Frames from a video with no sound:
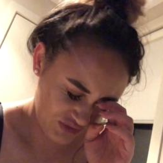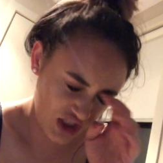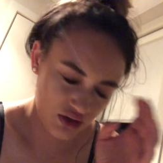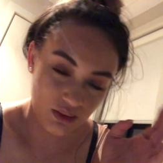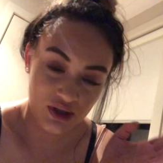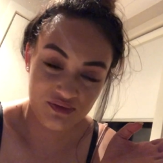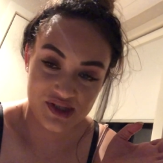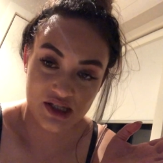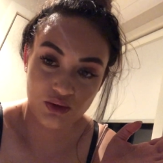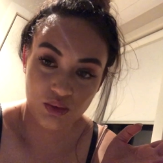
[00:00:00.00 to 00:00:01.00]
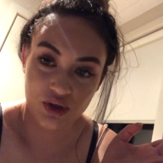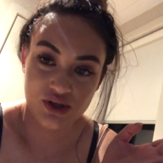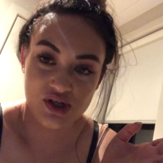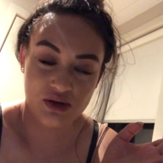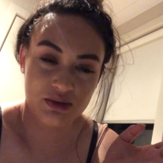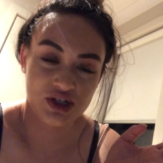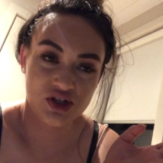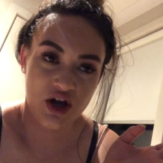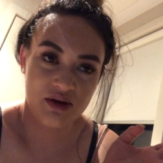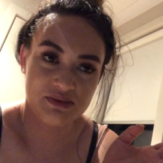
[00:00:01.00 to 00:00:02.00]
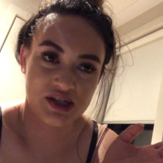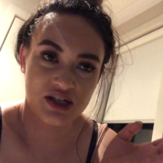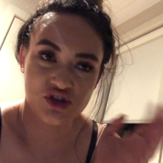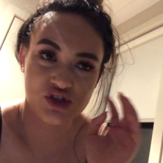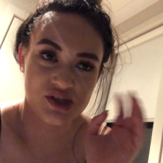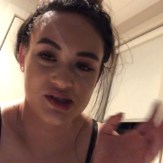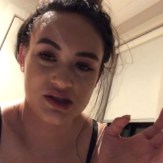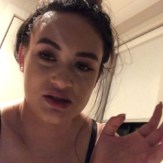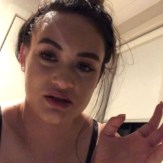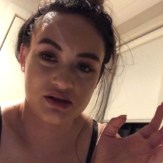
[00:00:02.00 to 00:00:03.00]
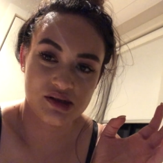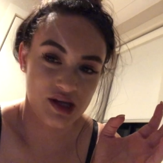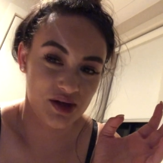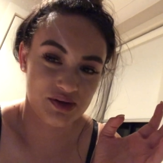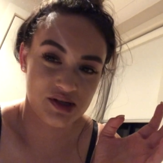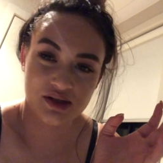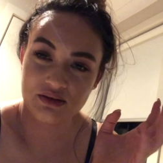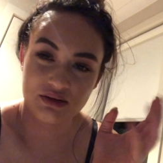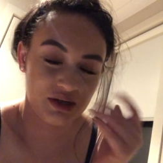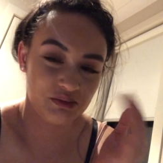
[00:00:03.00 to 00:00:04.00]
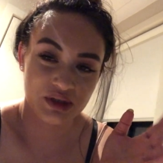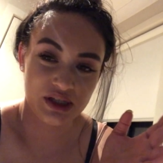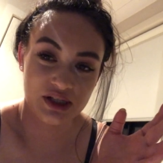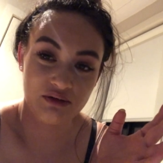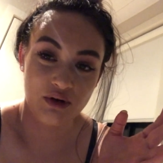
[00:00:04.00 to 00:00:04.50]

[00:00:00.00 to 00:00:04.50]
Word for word: You know when you've said a word so many times and it just sounds completely